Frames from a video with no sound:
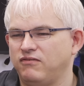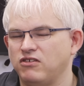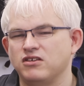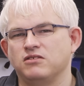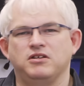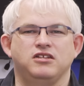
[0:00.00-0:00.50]
If
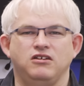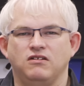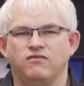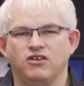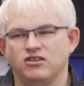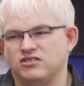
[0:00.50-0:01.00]
this has been the
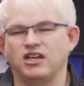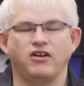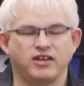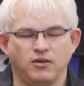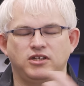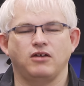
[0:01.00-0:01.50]
university,
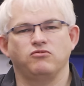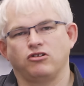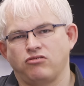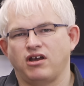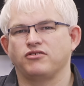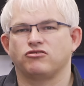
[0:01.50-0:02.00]
okay, we don't
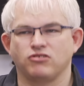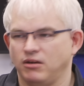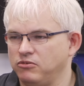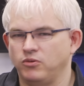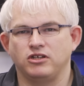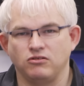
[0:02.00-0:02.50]
run
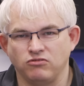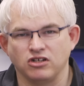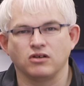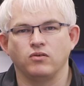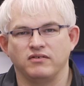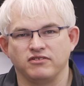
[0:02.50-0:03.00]
CrowdStrike, but we do
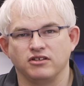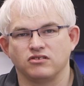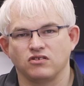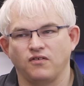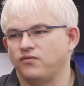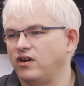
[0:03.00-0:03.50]
run equivalent
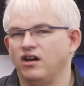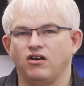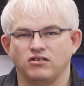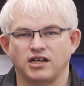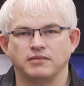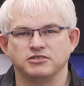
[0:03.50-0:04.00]
software
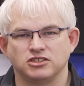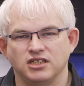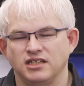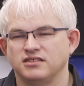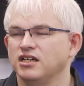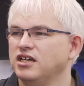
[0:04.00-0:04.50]
on our
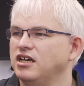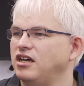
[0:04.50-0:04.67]
machines